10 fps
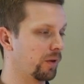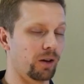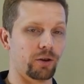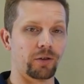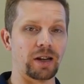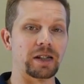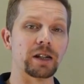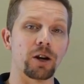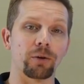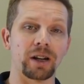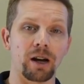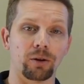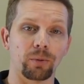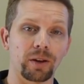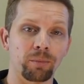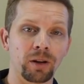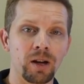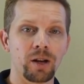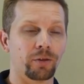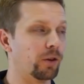decoding algorithm
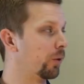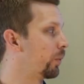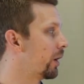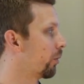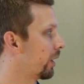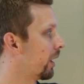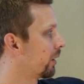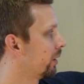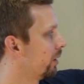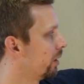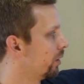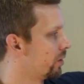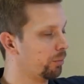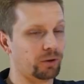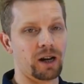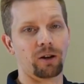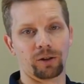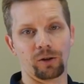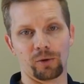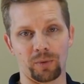so that we don't get jumbled
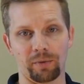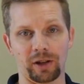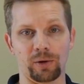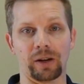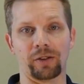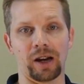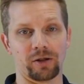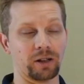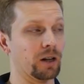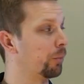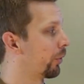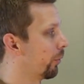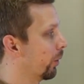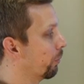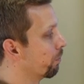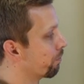characters whenever the transaction comes through.